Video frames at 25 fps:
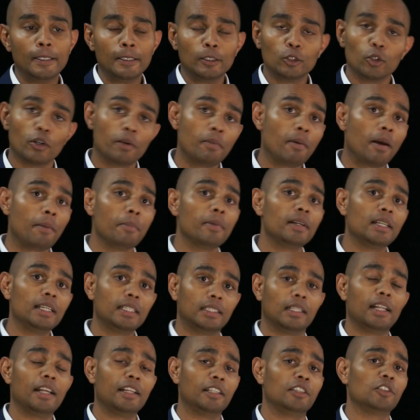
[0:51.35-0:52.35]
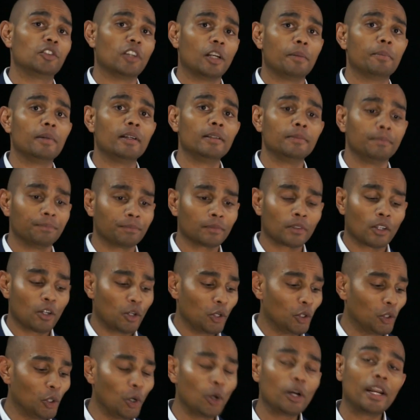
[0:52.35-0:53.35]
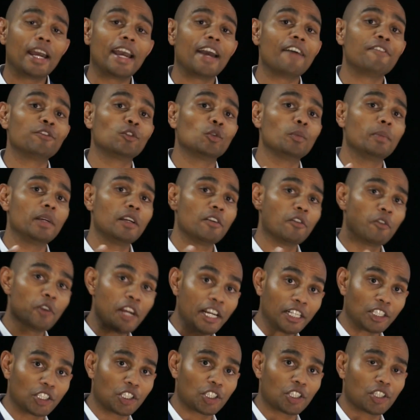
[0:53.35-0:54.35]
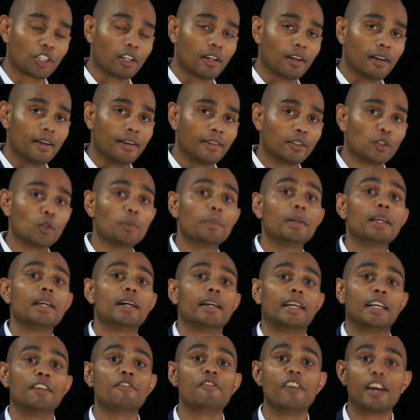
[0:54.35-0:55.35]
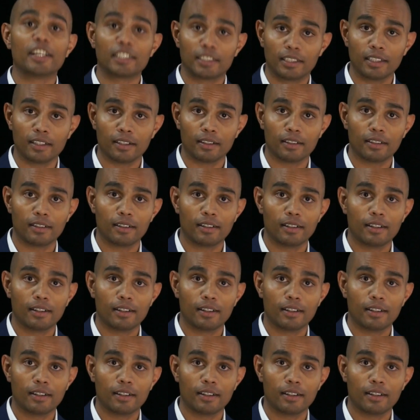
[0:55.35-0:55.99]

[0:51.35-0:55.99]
So remember this, ladies and gentlemen. You don't have to be rich to be an investor,